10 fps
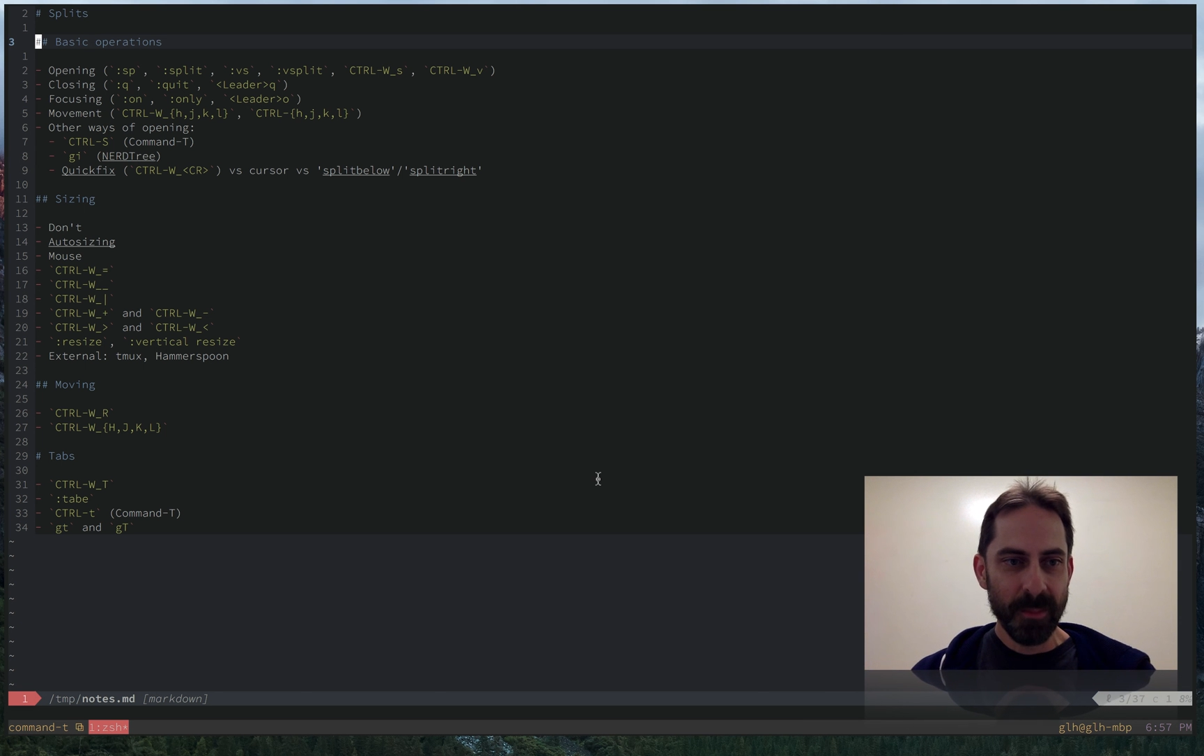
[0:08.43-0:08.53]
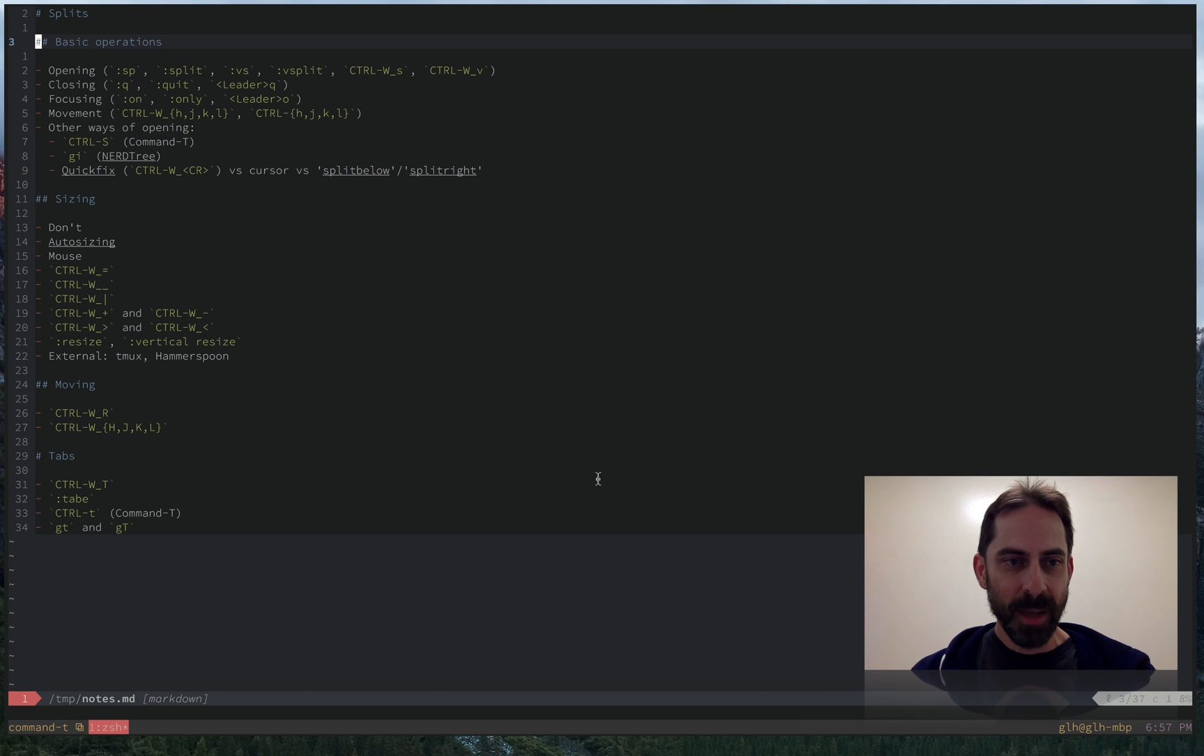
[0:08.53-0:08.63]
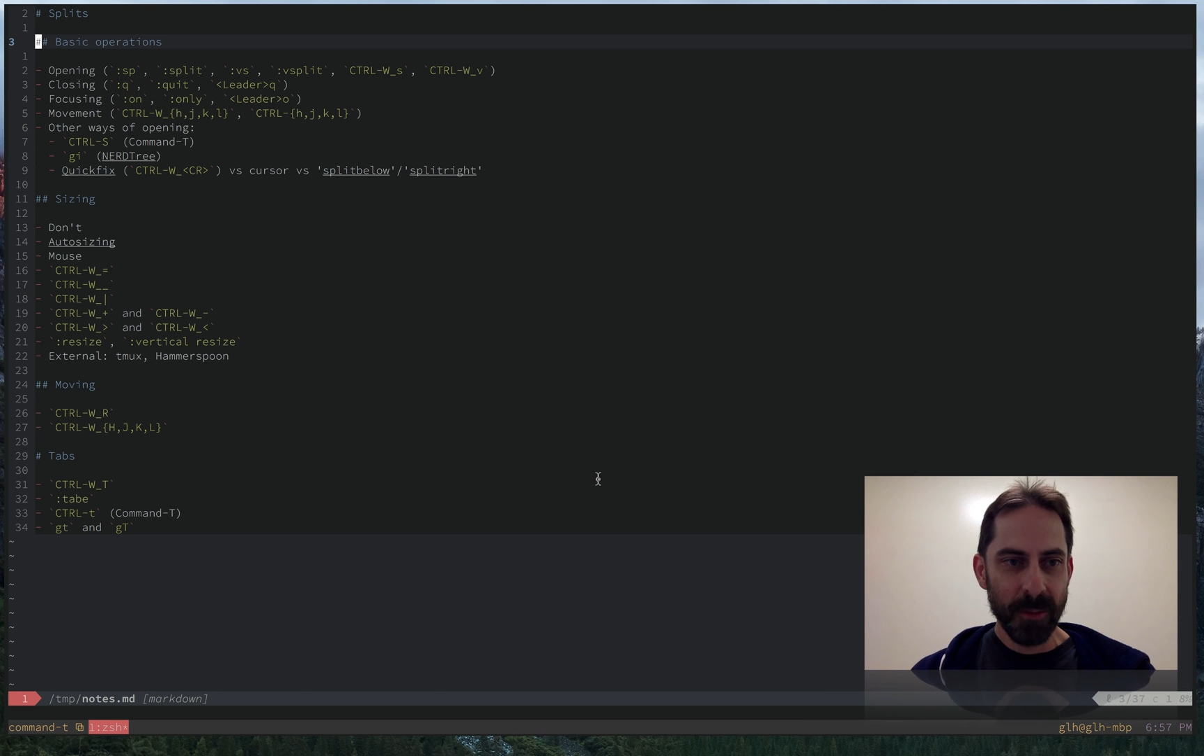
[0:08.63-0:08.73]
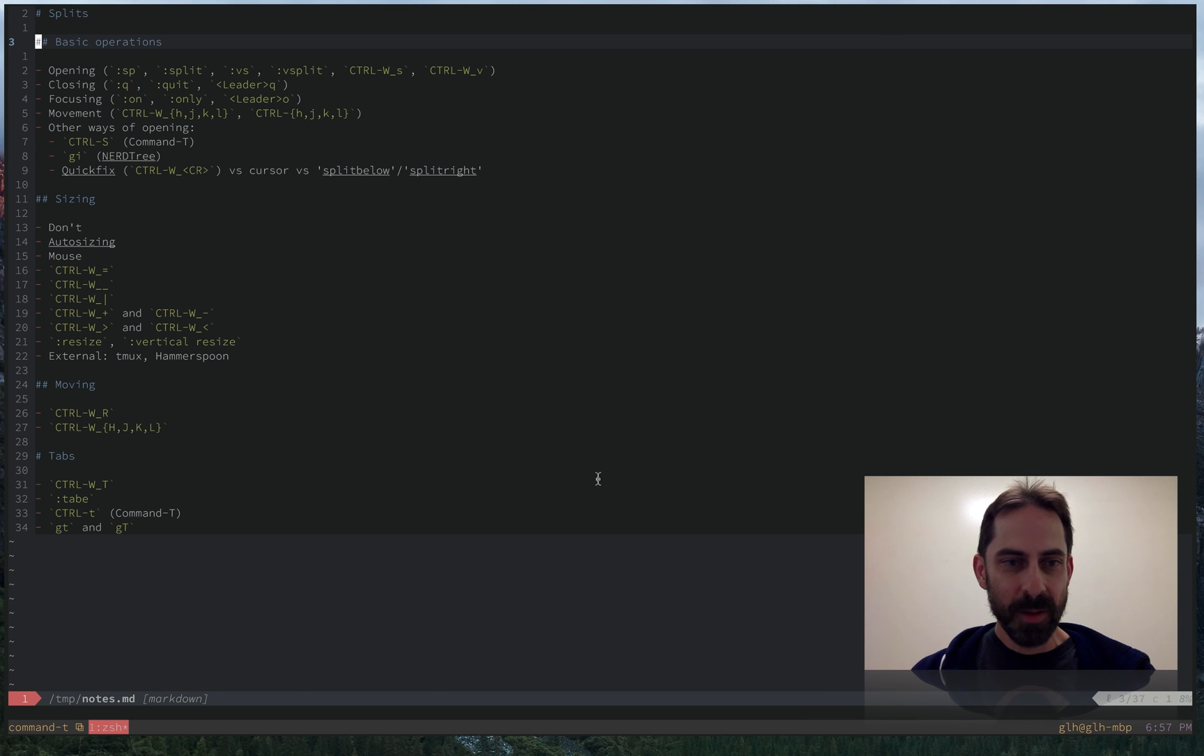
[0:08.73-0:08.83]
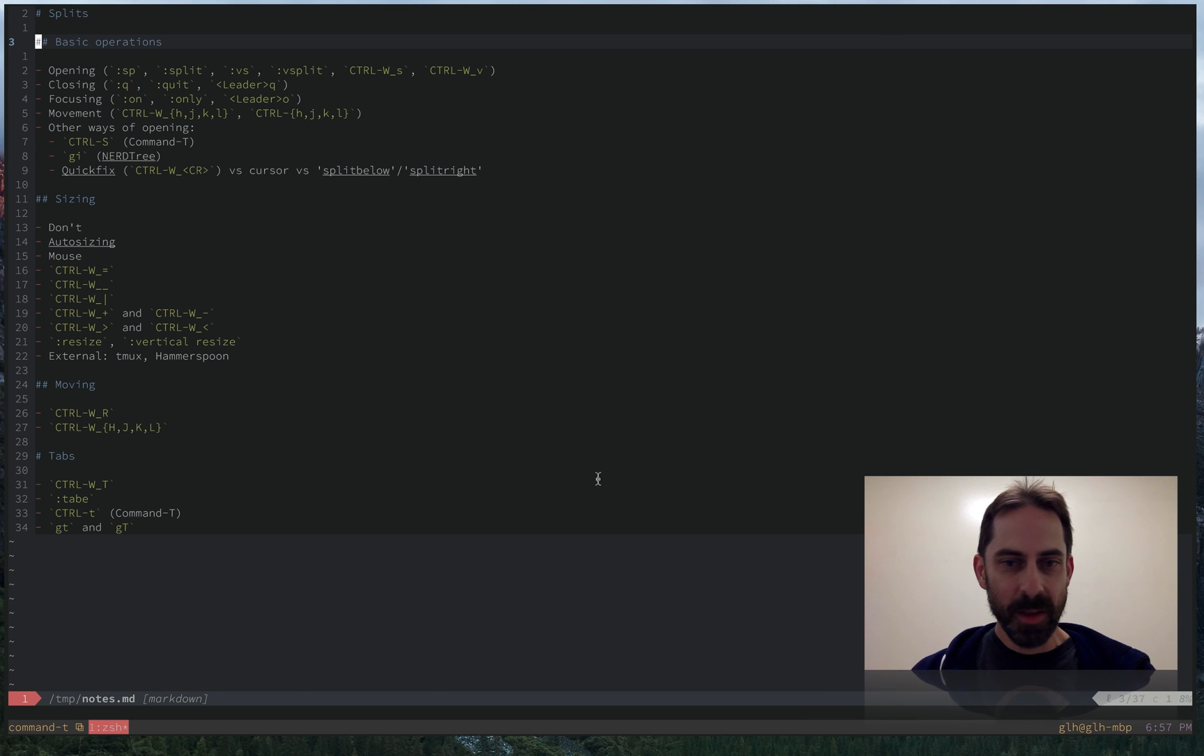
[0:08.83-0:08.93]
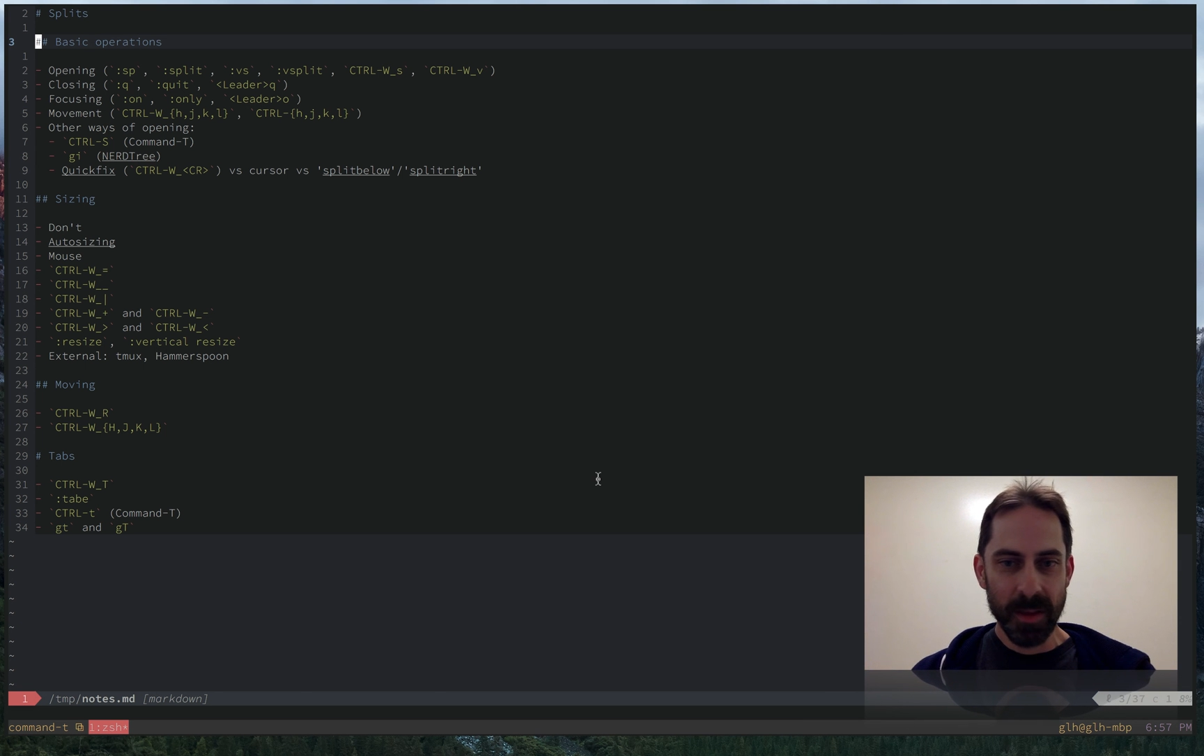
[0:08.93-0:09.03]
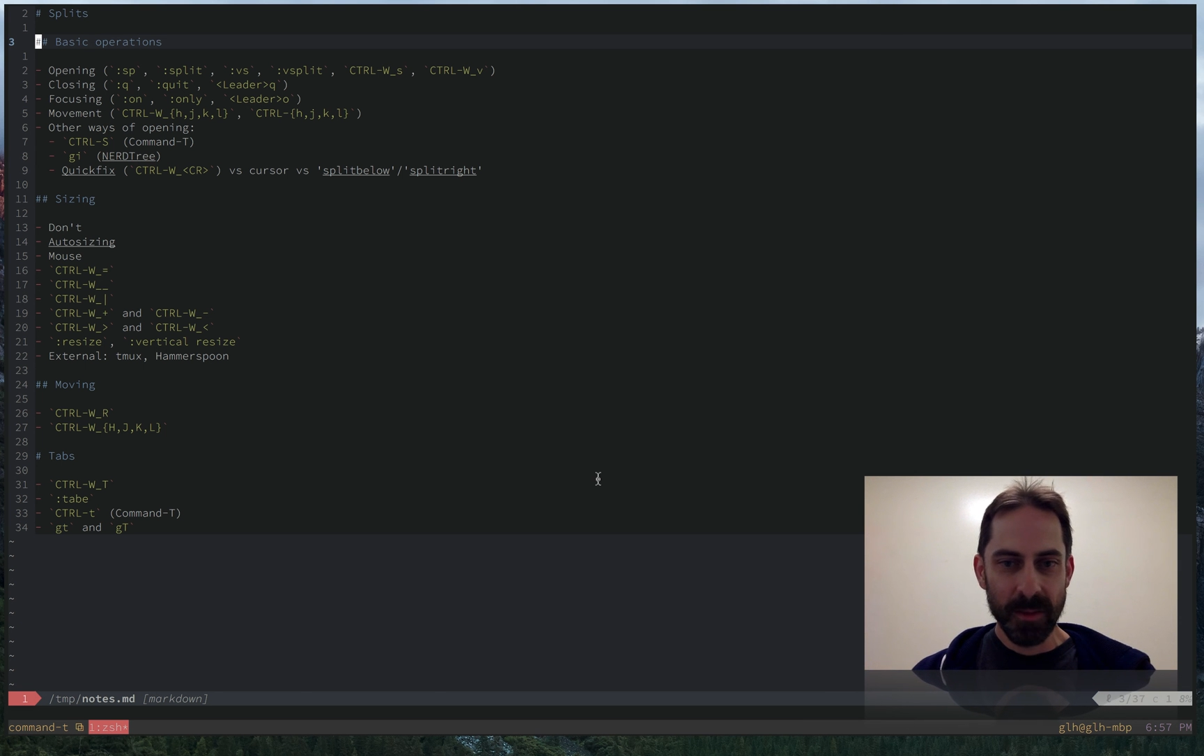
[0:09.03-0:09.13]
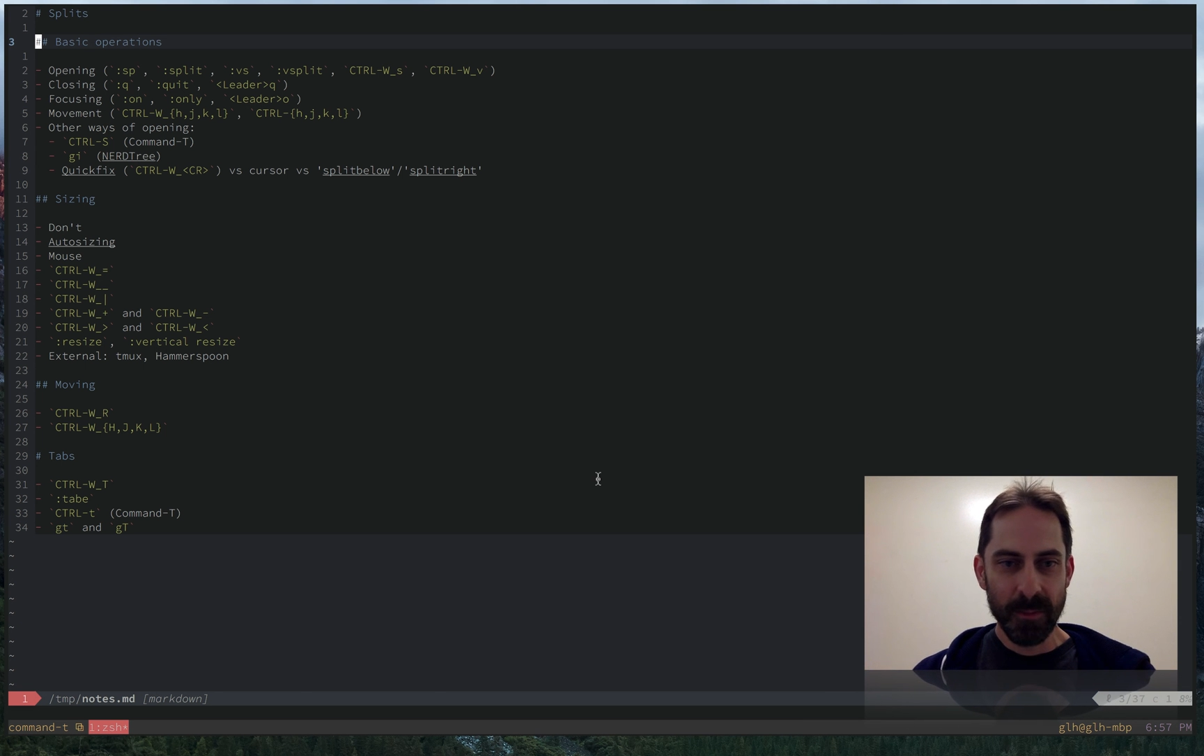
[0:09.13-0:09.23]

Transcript: I'm back with another